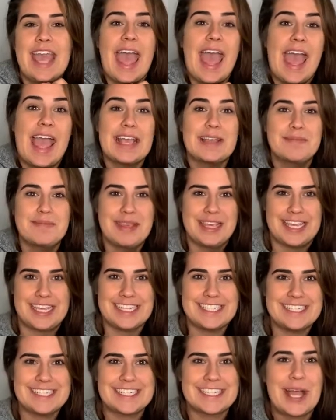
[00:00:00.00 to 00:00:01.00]
tag
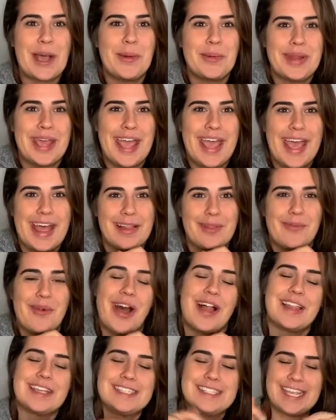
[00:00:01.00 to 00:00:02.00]
me, Dakota L.
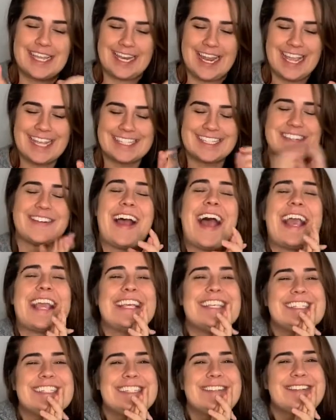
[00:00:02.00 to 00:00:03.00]
Wallace, in it so I
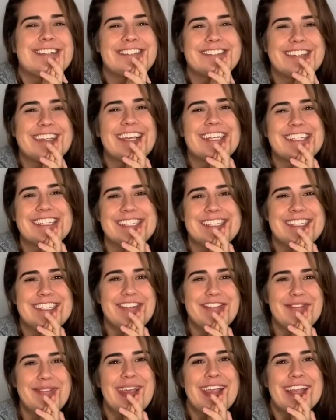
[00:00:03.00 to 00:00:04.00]
can see what creations
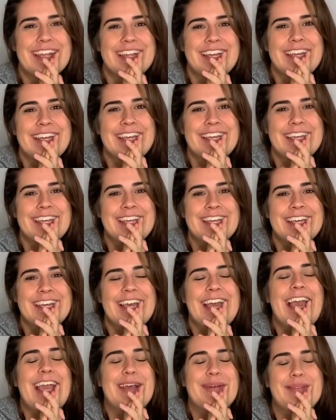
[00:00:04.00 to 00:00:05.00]
you've made.
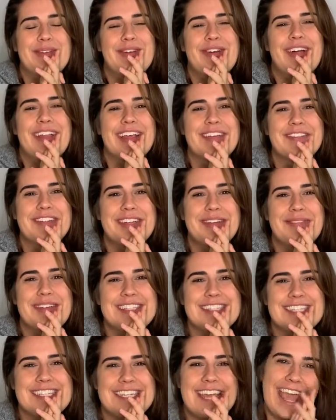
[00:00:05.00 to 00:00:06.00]
I hope you all have an
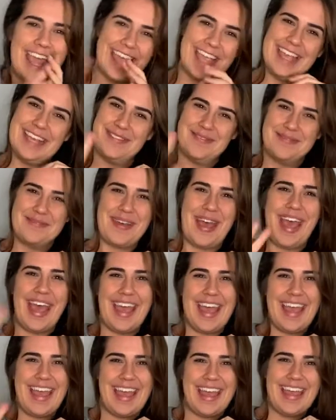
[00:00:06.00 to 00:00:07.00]
amazing day.
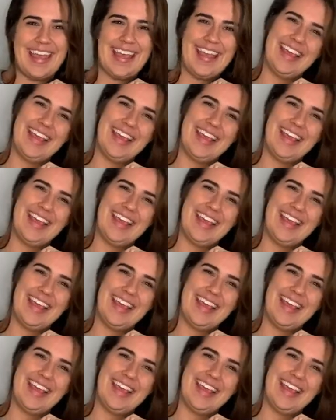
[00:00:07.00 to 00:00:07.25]
Bye!